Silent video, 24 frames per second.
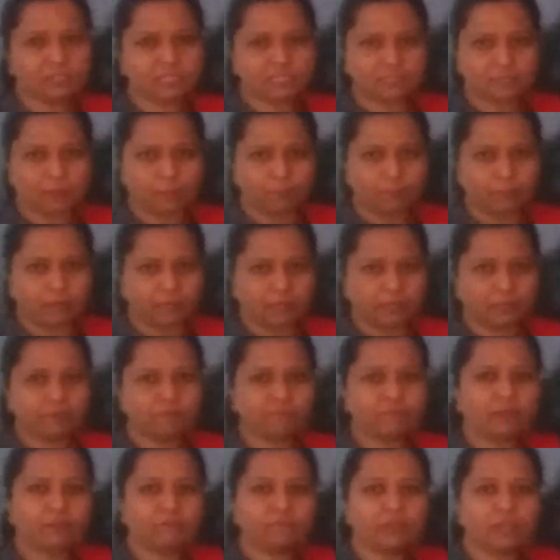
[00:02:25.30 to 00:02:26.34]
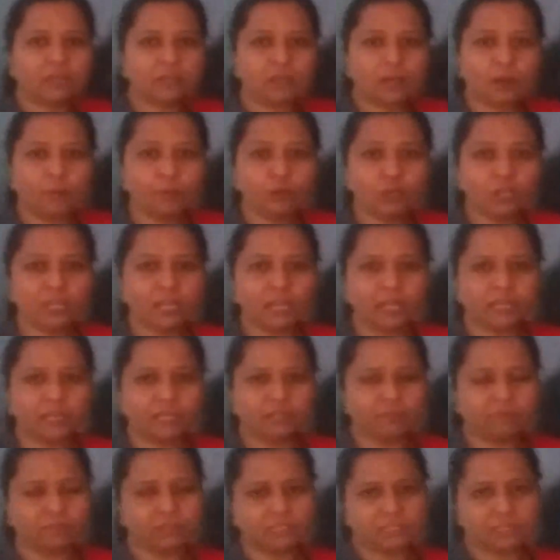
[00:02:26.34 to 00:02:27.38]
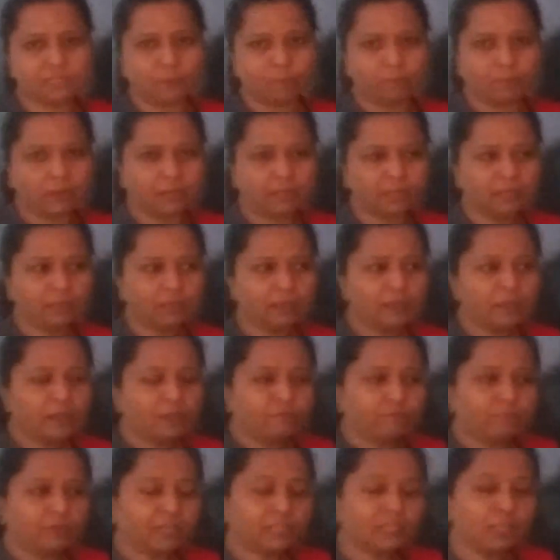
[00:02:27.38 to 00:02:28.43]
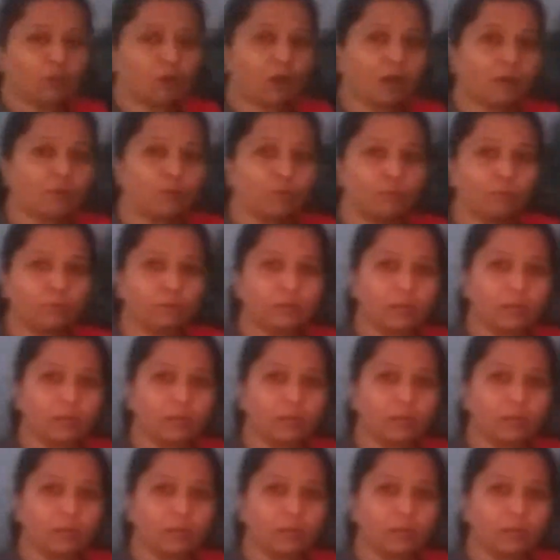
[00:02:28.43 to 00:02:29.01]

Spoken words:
with somebody, when we are communicating with somebody, when you are